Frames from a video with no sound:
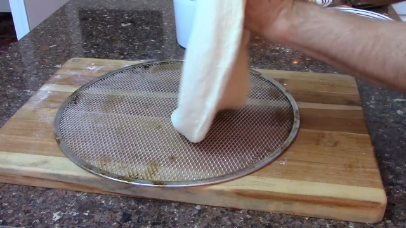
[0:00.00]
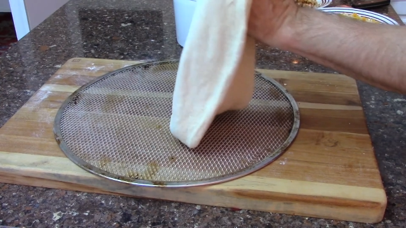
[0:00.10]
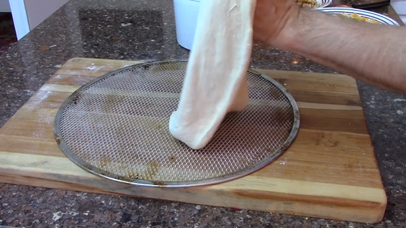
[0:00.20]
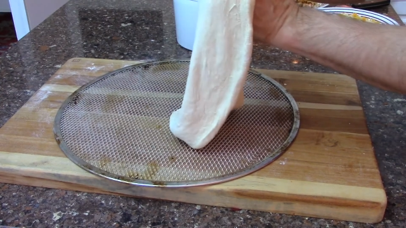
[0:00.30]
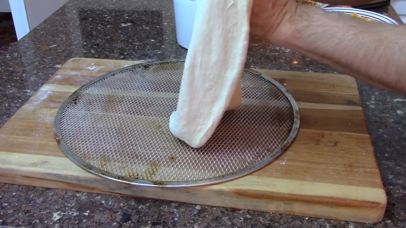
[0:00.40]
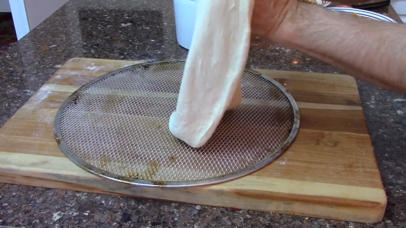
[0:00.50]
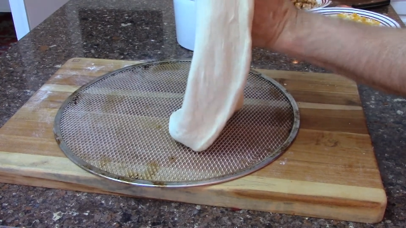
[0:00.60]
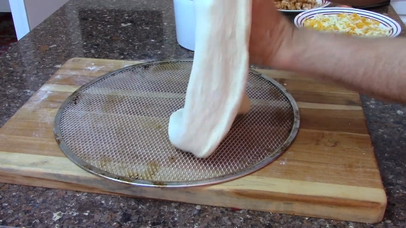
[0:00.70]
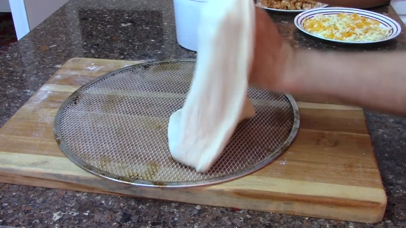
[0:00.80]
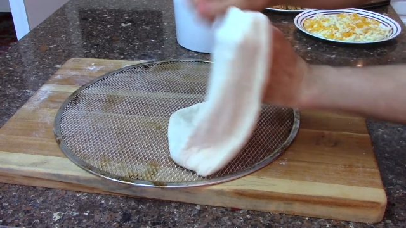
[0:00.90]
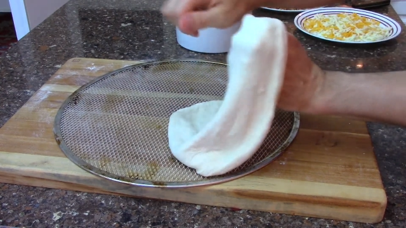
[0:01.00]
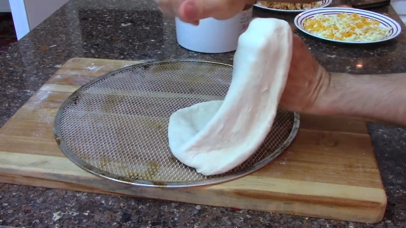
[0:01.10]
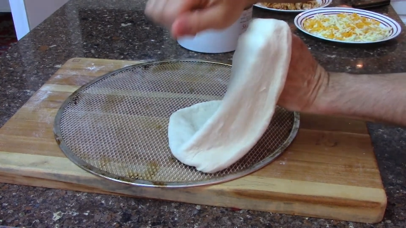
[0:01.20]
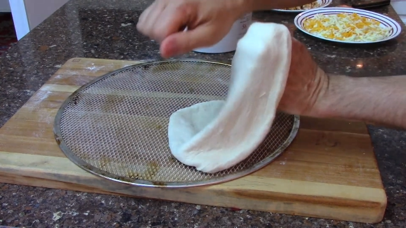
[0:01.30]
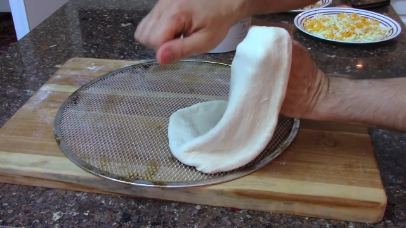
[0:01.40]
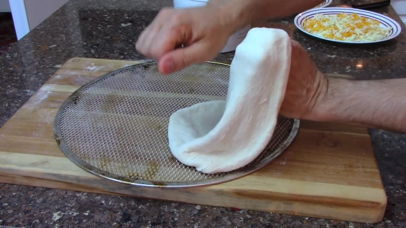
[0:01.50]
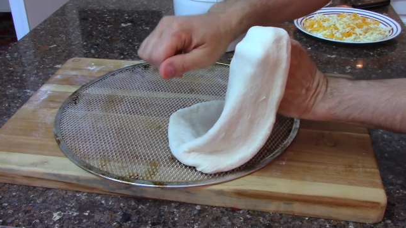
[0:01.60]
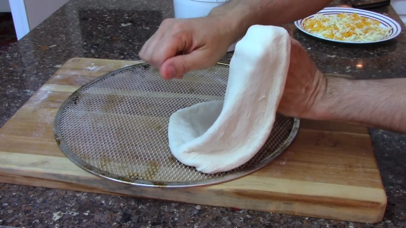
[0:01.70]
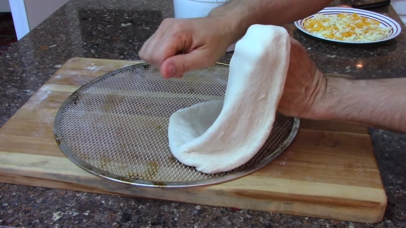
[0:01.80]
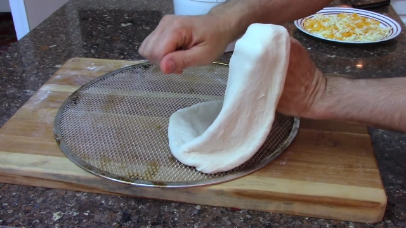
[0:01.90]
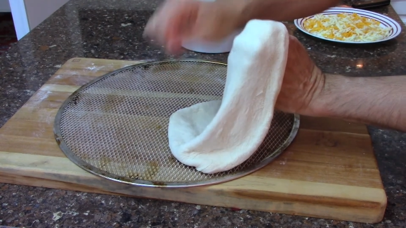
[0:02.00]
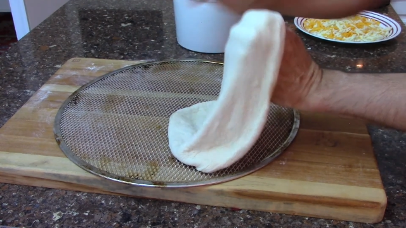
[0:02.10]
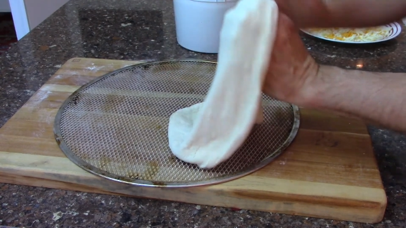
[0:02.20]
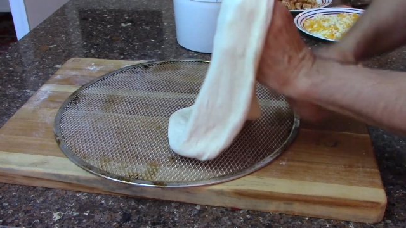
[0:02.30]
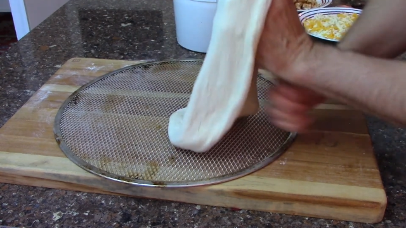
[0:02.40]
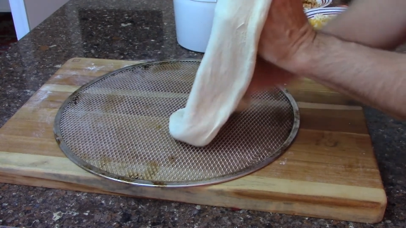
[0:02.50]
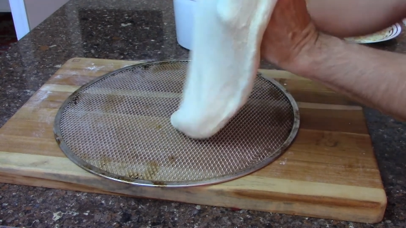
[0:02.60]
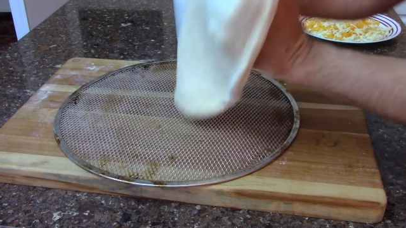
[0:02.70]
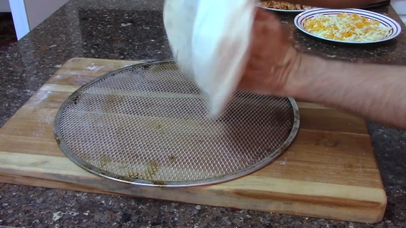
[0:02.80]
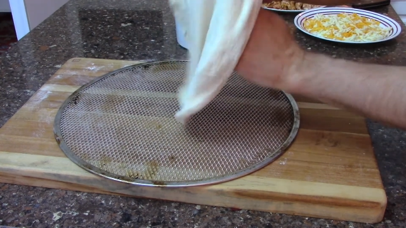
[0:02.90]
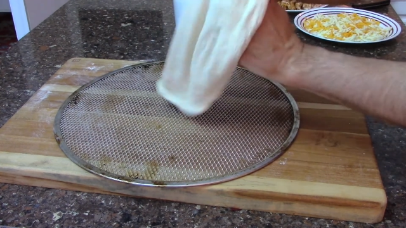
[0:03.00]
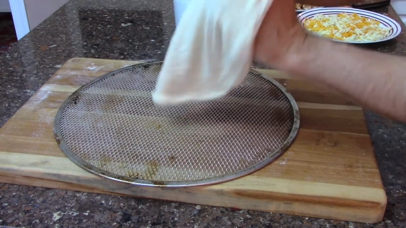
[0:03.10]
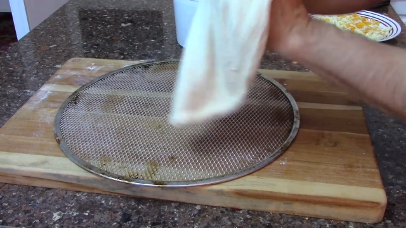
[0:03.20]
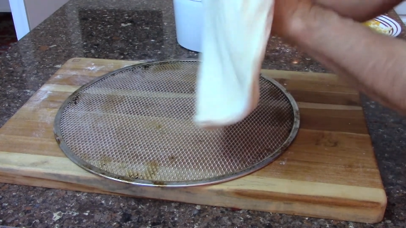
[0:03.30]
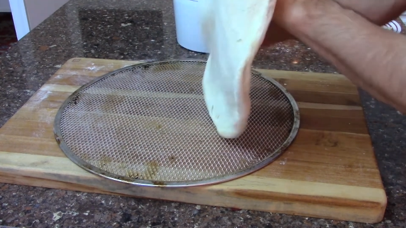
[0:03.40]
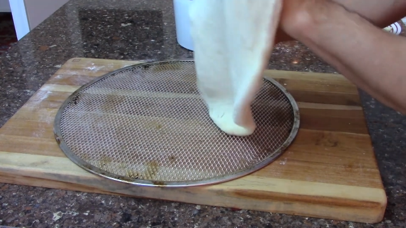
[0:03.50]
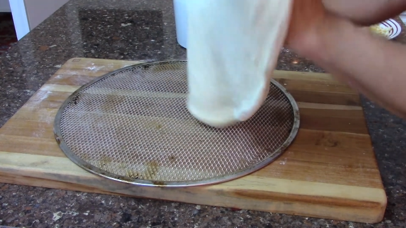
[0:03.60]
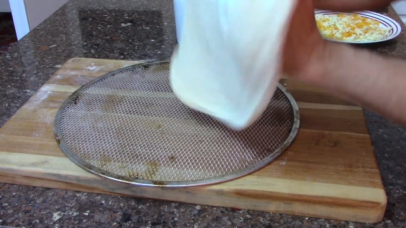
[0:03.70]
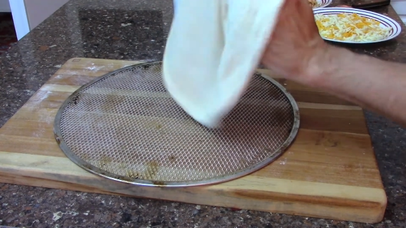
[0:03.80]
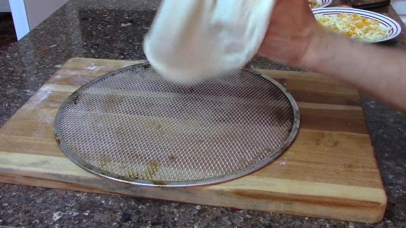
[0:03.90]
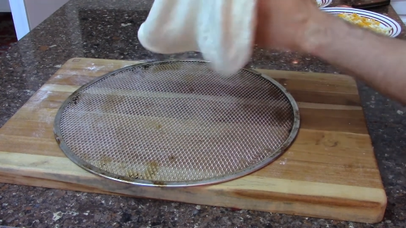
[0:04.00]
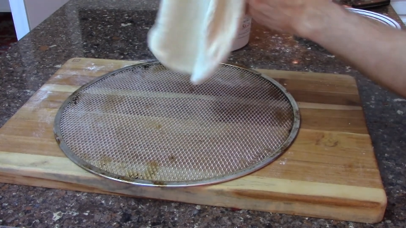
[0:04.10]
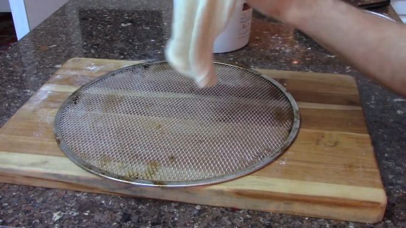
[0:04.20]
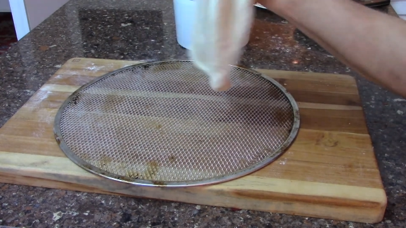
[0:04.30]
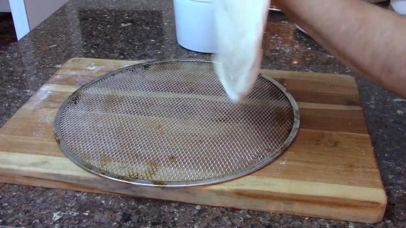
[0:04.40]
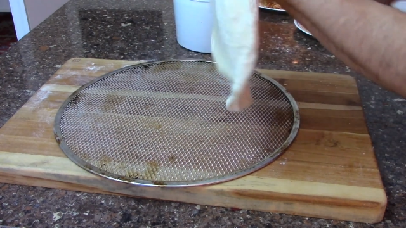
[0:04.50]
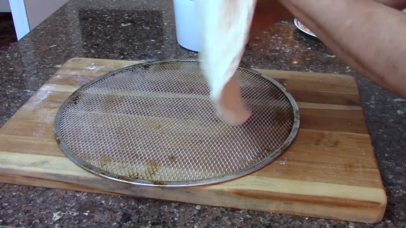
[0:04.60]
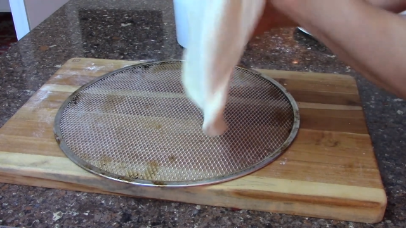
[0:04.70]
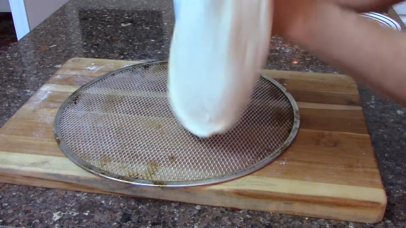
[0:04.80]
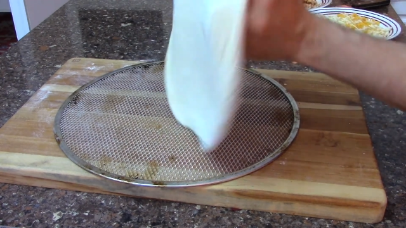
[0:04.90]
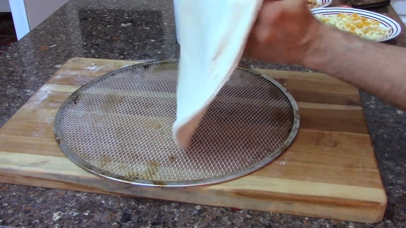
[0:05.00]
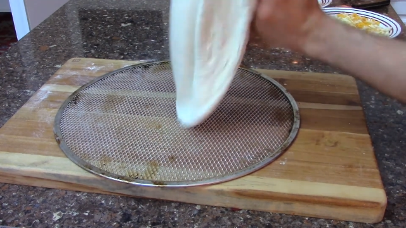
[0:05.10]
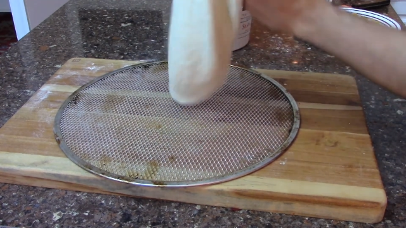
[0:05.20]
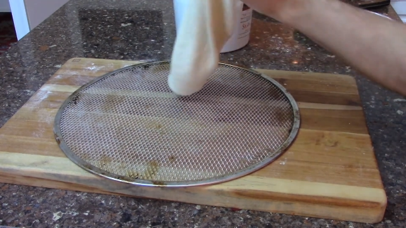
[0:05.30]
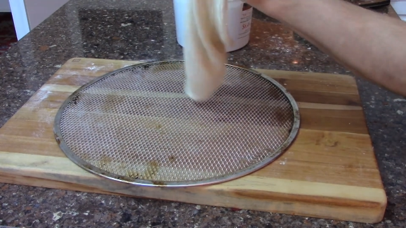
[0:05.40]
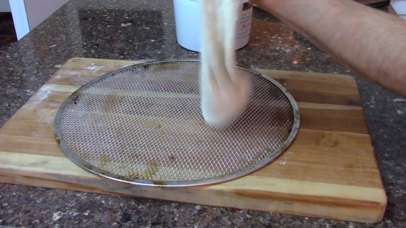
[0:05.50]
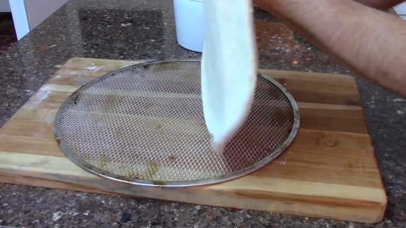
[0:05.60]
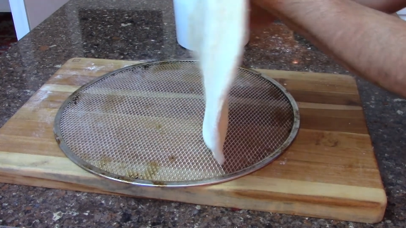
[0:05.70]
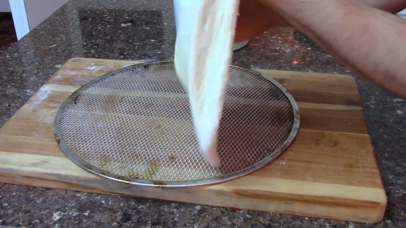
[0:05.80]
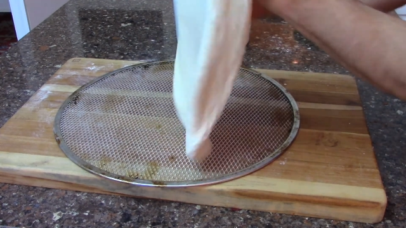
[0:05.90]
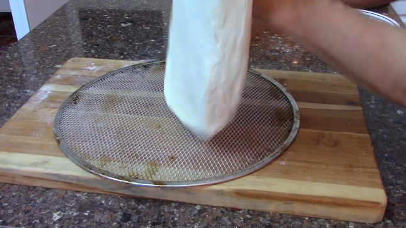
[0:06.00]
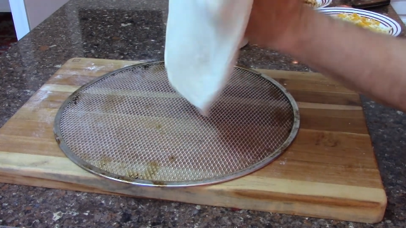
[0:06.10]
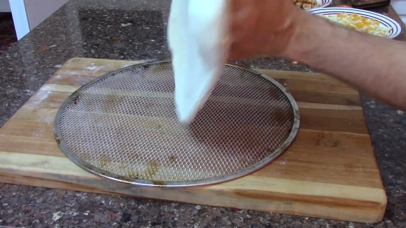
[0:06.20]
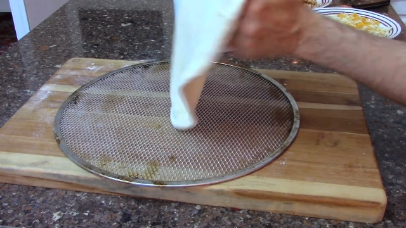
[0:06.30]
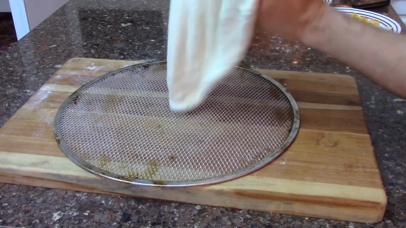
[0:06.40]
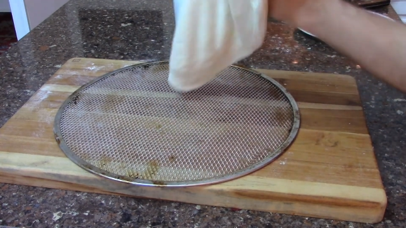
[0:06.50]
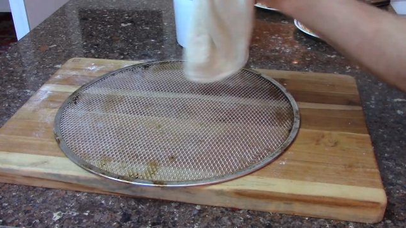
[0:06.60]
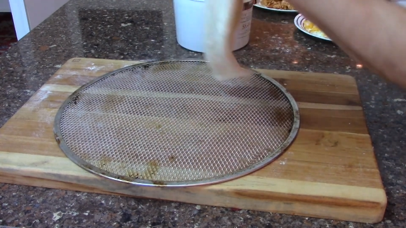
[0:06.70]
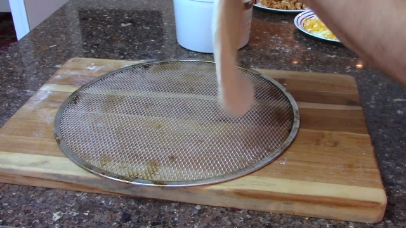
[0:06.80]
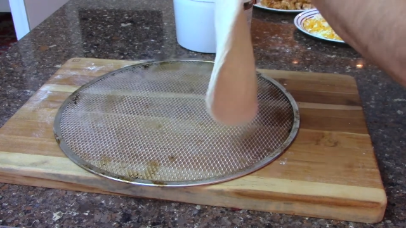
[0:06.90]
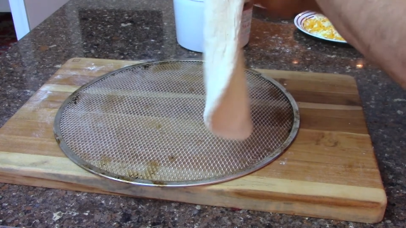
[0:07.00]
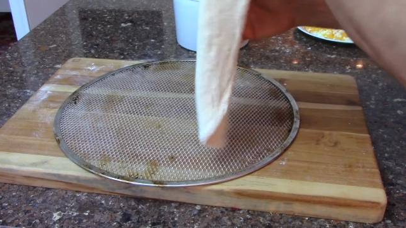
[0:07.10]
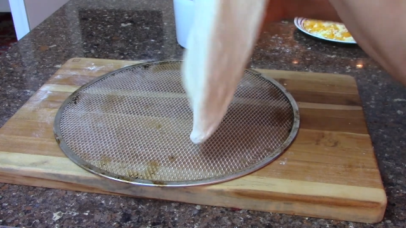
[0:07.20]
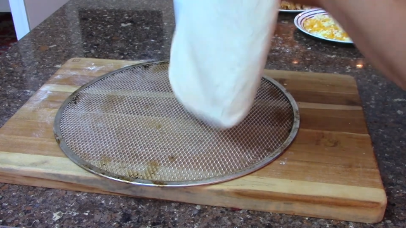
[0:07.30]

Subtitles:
Nobody's mouth can be seen.